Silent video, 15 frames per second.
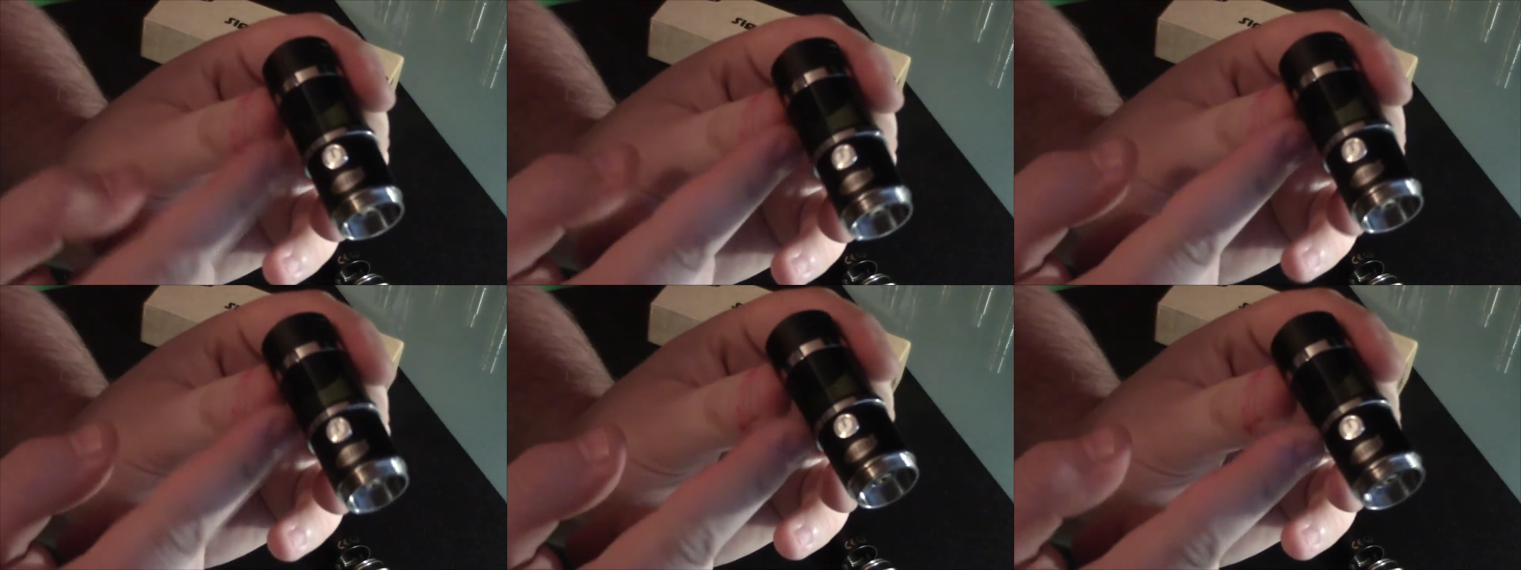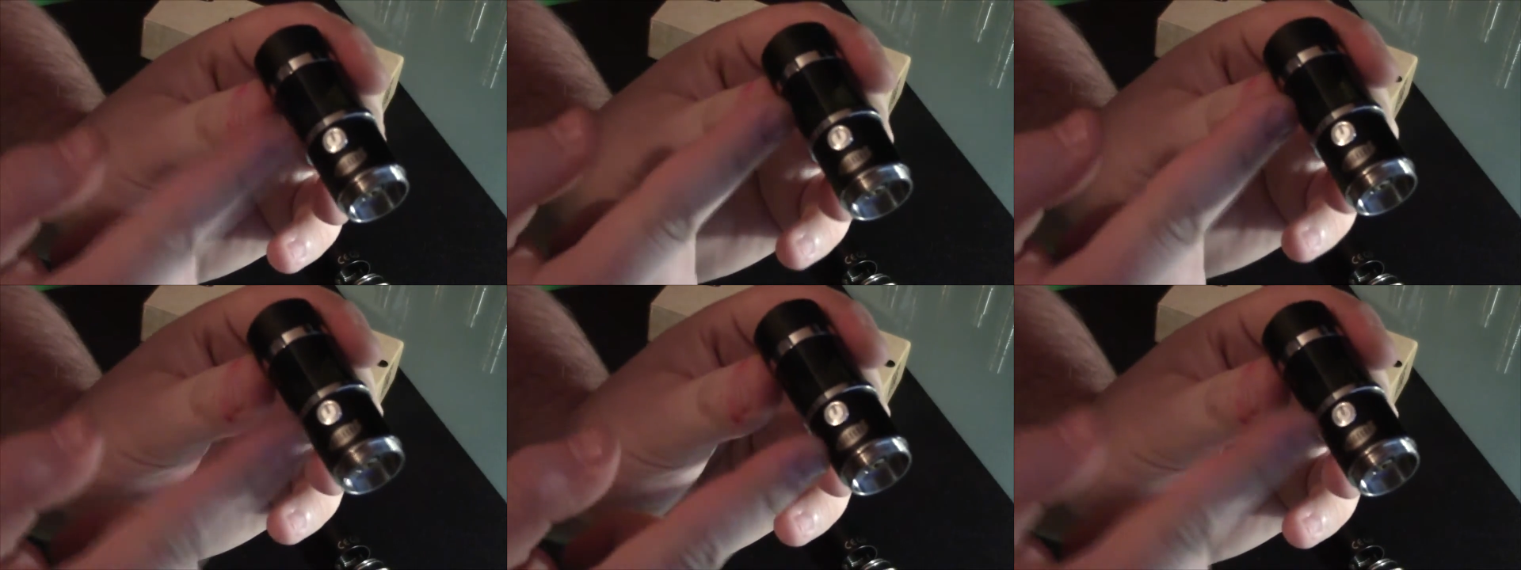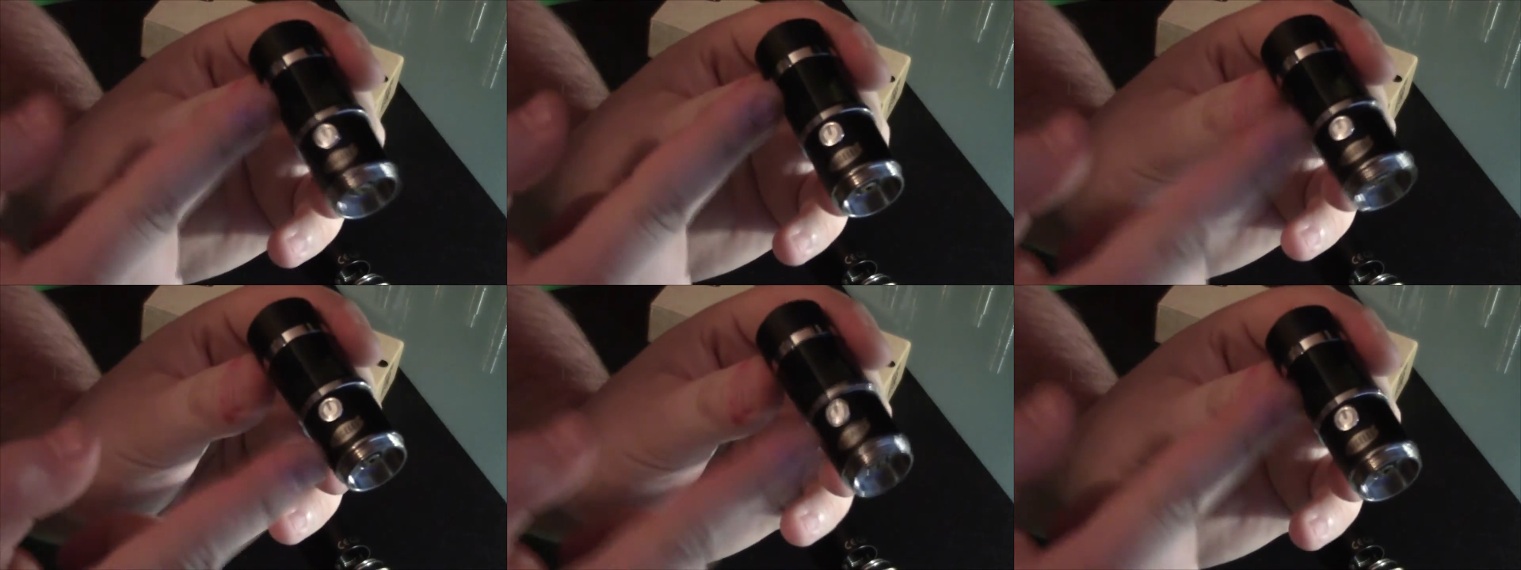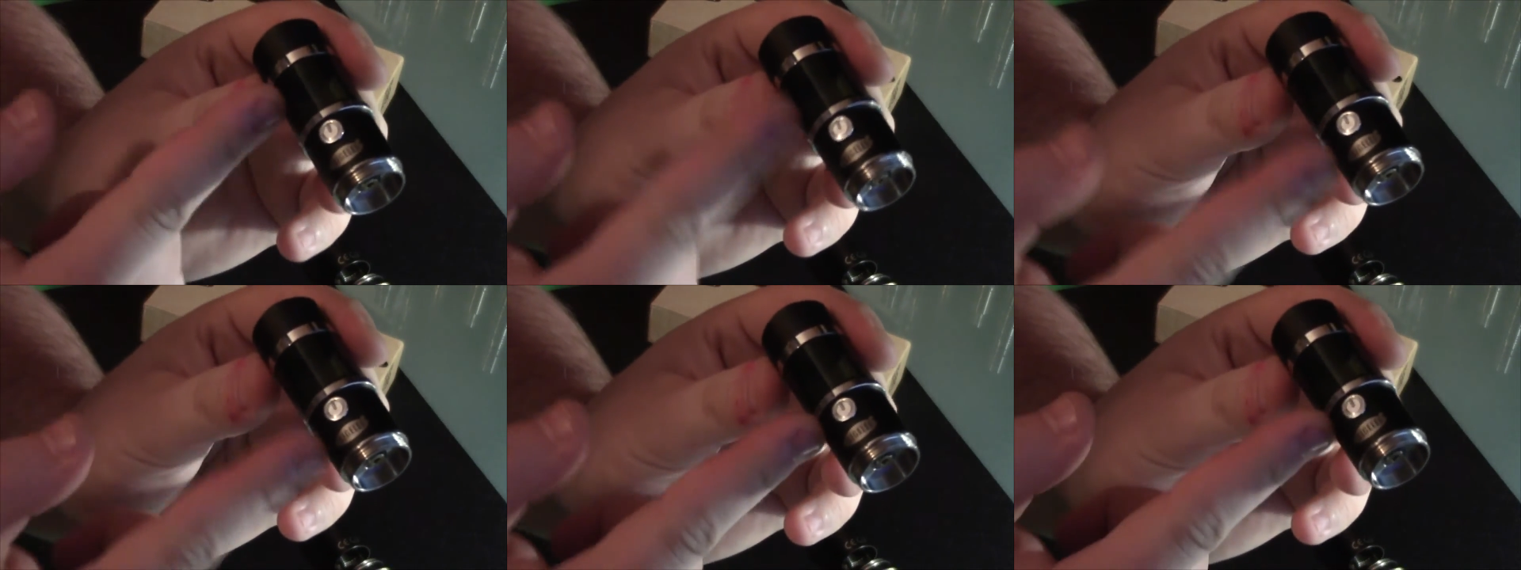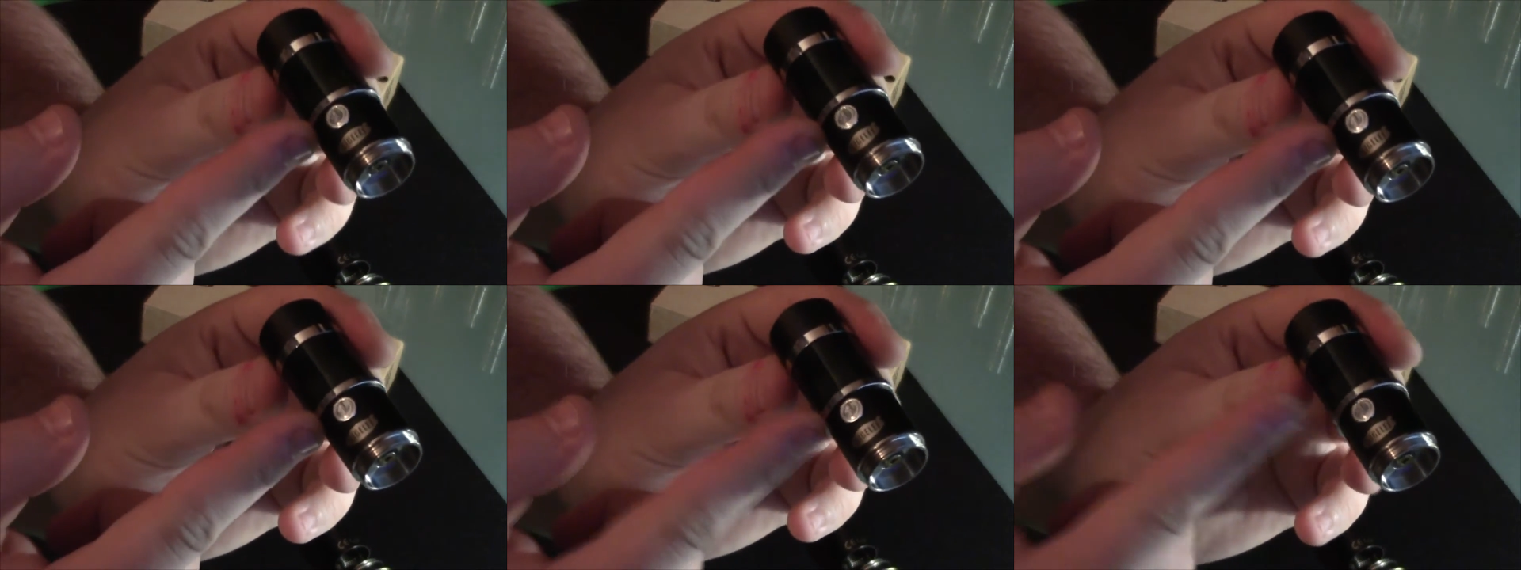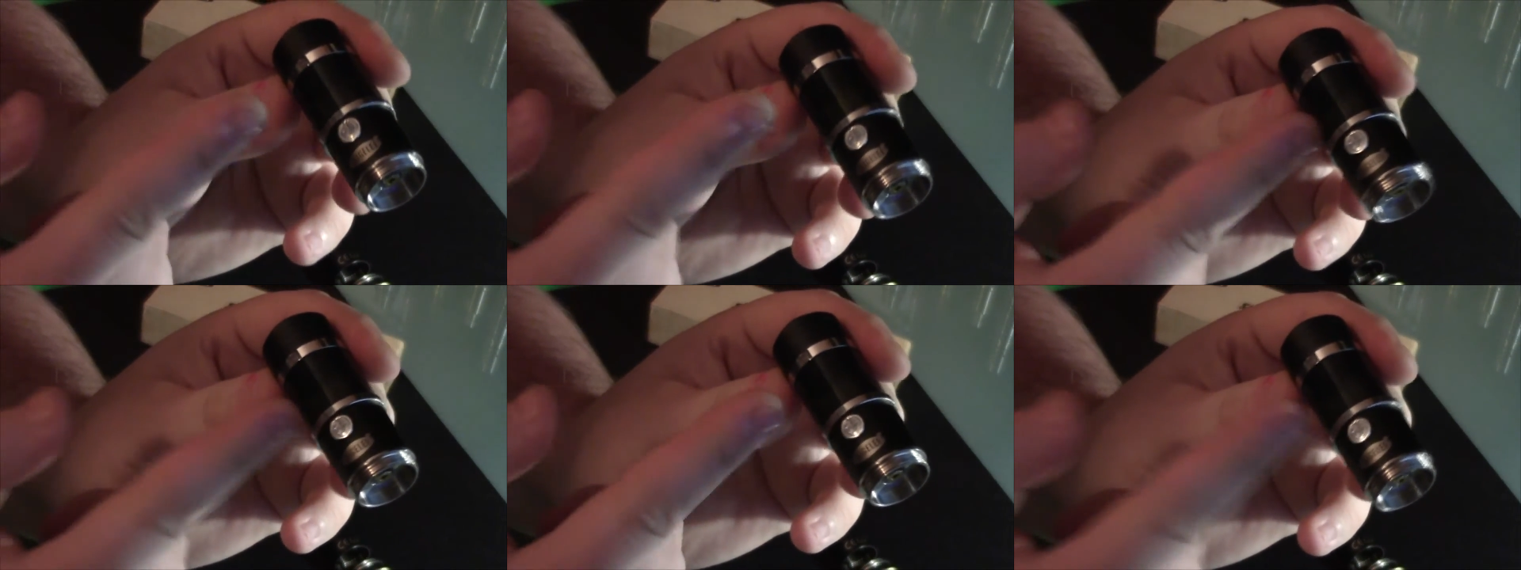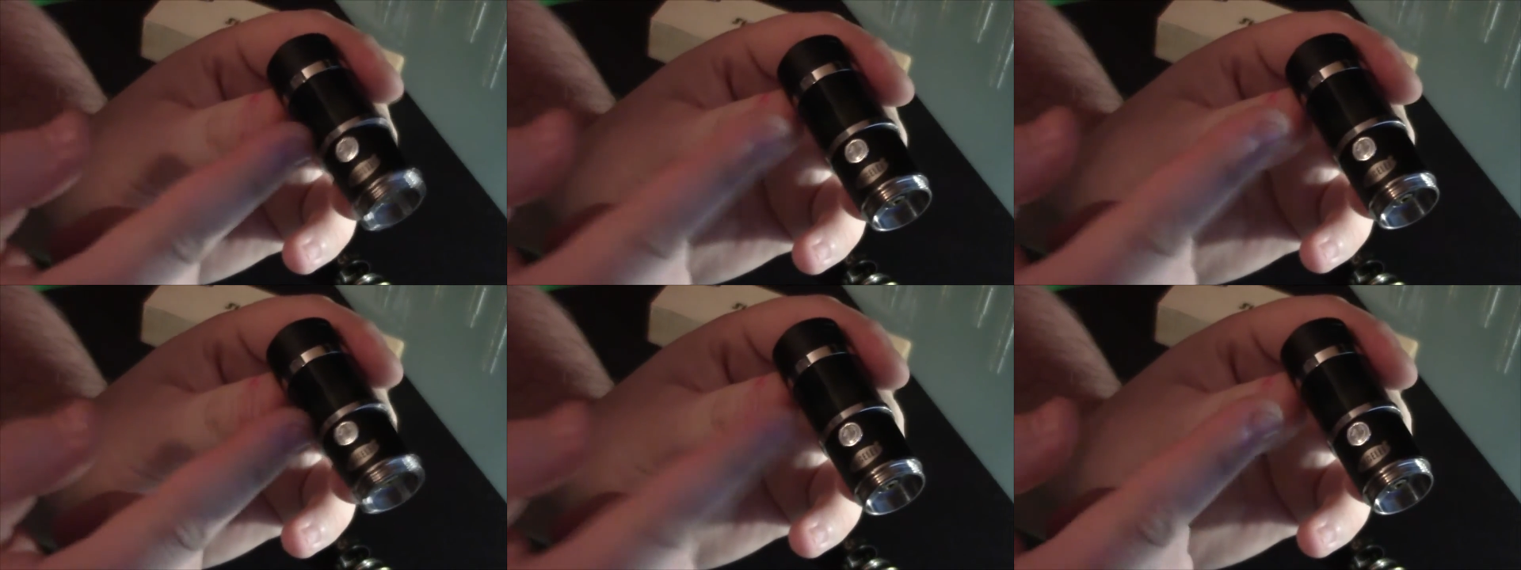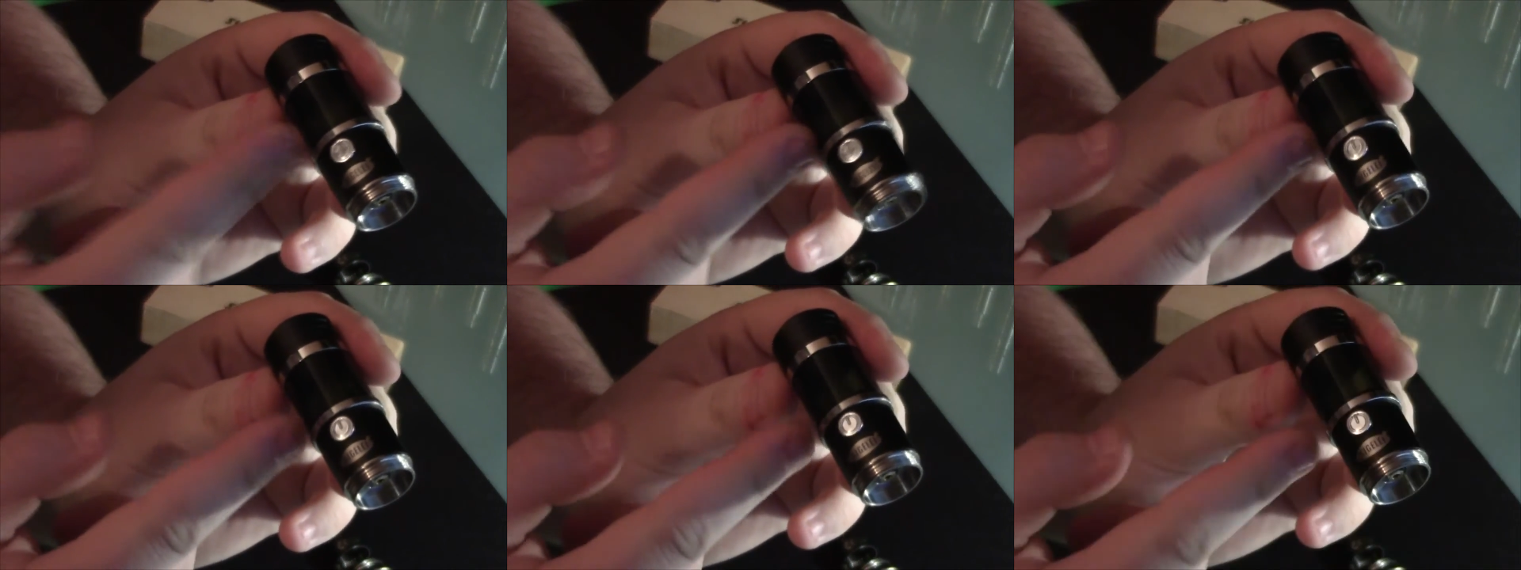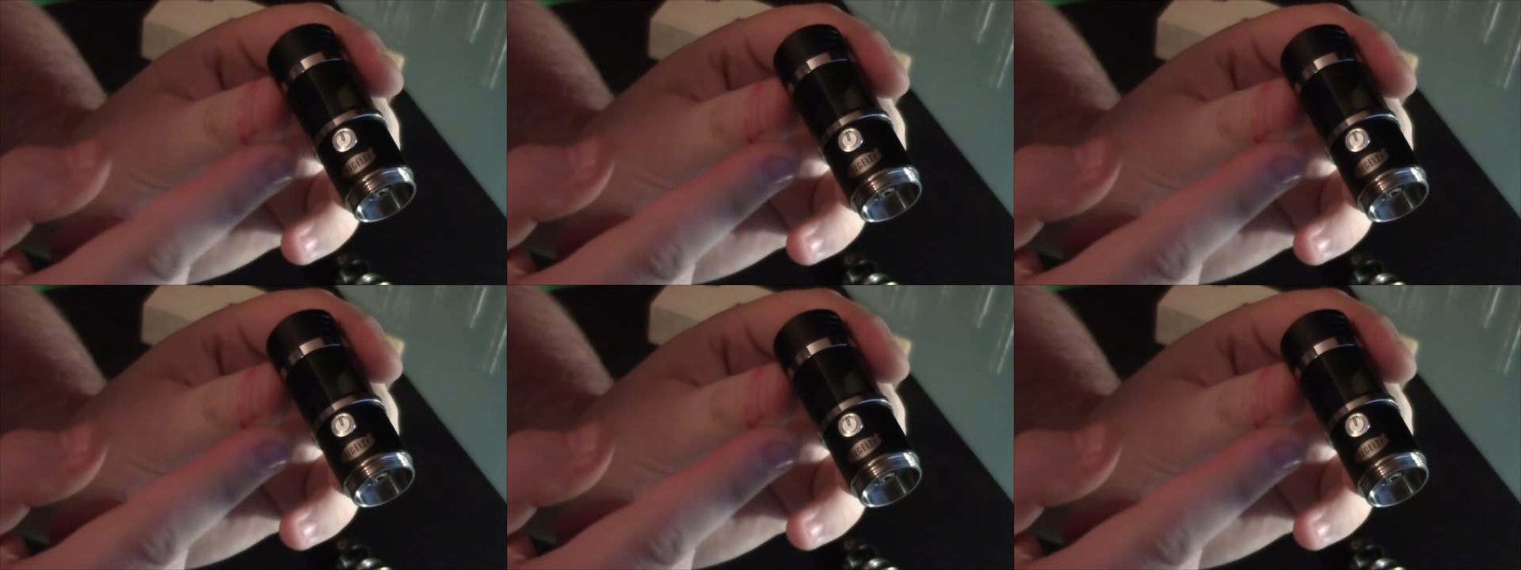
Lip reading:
Nobody's mouth can be seen.